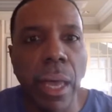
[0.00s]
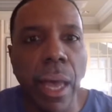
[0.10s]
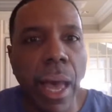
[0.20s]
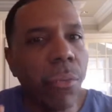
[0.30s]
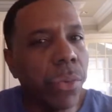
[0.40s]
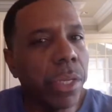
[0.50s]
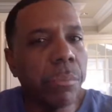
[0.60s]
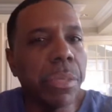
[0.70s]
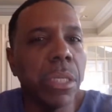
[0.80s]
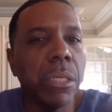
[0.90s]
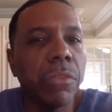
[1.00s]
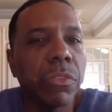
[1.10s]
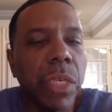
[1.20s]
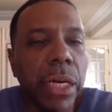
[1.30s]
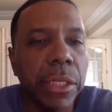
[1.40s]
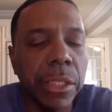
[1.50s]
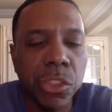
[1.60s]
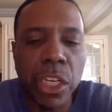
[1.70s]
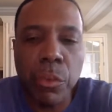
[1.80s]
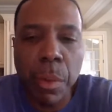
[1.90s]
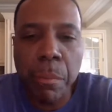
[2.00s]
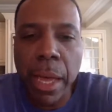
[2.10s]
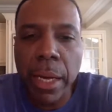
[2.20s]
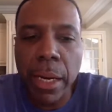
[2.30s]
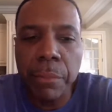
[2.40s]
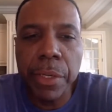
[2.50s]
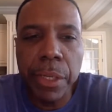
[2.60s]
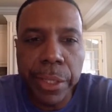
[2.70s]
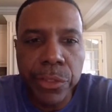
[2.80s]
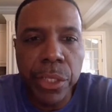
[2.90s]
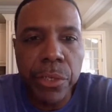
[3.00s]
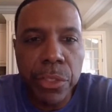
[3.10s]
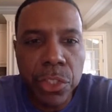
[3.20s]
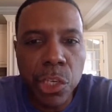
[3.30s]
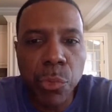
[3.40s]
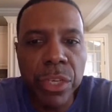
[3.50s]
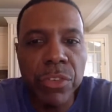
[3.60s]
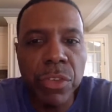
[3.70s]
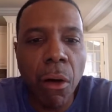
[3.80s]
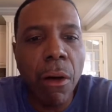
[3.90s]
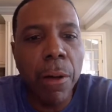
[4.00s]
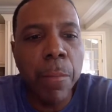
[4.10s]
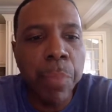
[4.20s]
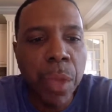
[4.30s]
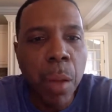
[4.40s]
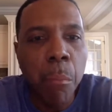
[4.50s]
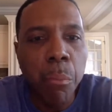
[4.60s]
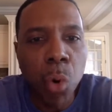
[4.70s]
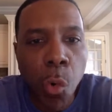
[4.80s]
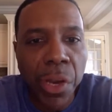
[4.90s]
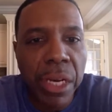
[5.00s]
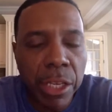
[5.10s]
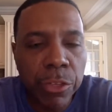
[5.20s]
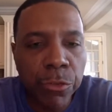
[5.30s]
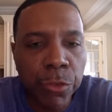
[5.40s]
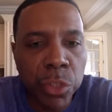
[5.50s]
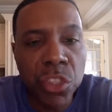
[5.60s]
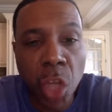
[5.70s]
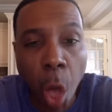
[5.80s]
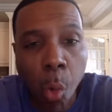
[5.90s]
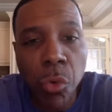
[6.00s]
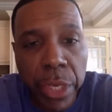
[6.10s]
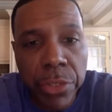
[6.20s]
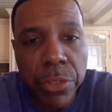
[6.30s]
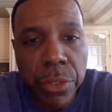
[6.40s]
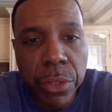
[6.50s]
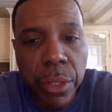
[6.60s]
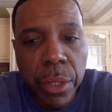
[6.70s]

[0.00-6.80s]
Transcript: I really believe if God doesn't change my mind, I'm going to continue the series on brokenness versus wholeness.